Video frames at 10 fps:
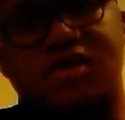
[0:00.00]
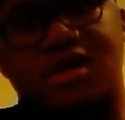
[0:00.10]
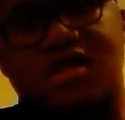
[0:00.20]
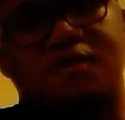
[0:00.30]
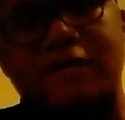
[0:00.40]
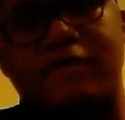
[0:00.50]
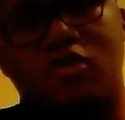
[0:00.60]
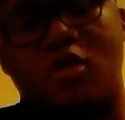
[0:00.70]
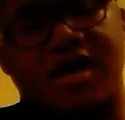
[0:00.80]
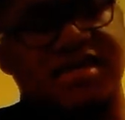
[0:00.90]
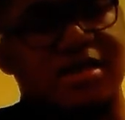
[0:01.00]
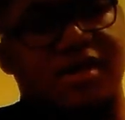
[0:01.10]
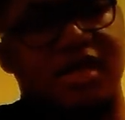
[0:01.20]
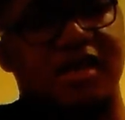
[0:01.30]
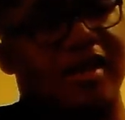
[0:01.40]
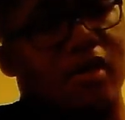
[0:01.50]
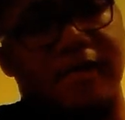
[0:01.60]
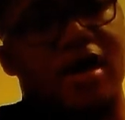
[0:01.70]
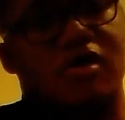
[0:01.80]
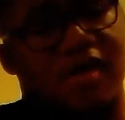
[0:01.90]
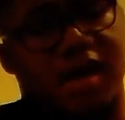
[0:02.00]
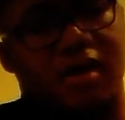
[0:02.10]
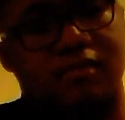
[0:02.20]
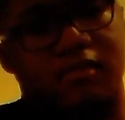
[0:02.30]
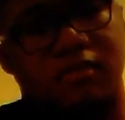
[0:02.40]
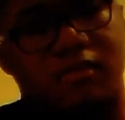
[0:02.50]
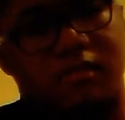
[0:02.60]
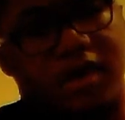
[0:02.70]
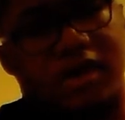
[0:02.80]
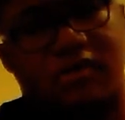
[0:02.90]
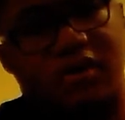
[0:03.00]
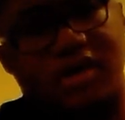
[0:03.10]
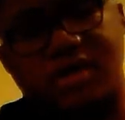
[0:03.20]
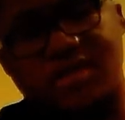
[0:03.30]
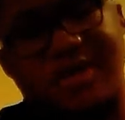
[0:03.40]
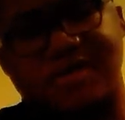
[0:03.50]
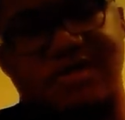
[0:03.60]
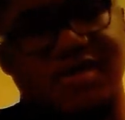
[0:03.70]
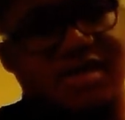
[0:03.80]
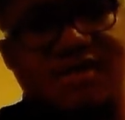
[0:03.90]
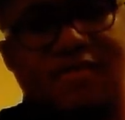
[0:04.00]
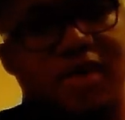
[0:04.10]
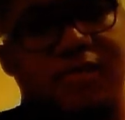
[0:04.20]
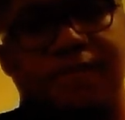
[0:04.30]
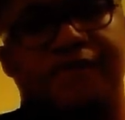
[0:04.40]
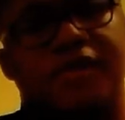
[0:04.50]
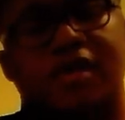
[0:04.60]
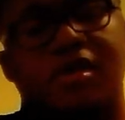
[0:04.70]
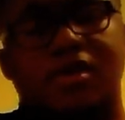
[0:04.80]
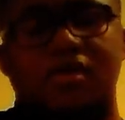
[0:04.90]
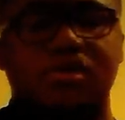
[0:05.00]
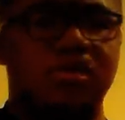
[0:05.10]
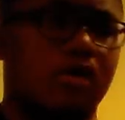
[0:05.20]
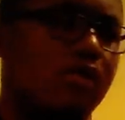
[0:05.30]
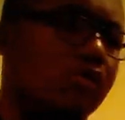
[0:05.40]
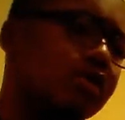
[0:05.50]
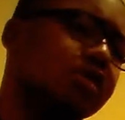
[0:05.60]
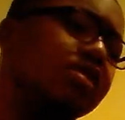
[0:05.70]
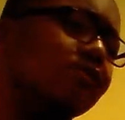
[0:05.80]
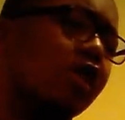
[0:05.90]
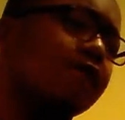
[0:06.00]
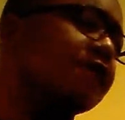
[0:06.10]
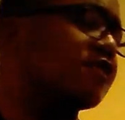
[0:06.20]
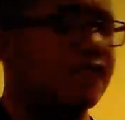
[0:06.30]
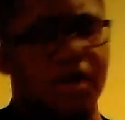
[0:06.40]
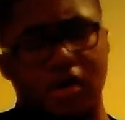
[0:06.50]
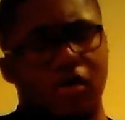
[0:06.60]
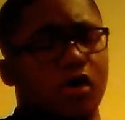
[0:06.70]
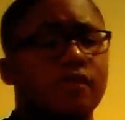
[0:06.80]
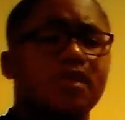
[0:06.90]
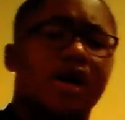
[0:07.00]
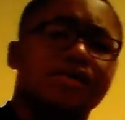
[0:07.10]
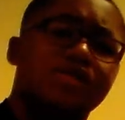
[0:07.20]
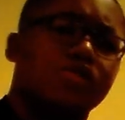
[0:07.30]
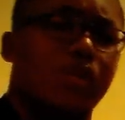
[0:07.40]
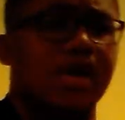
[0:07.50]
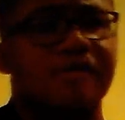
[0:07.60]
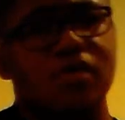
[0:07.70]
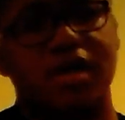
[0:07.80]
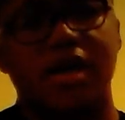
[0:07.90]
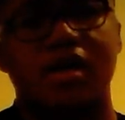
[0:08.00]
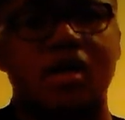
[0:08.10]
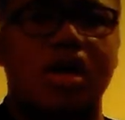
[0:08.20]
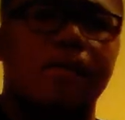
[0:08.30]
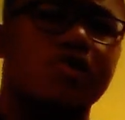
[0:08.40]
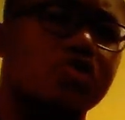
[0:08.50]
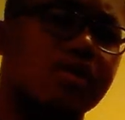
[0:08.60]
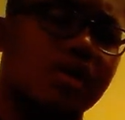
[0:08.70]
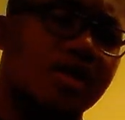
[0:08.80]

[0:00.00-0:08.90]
against people who they seem to think that they're better than, but it really just makes no sense to me. So that's gonna be all for this video. Hope you guys enjoyed. If you did, be sure to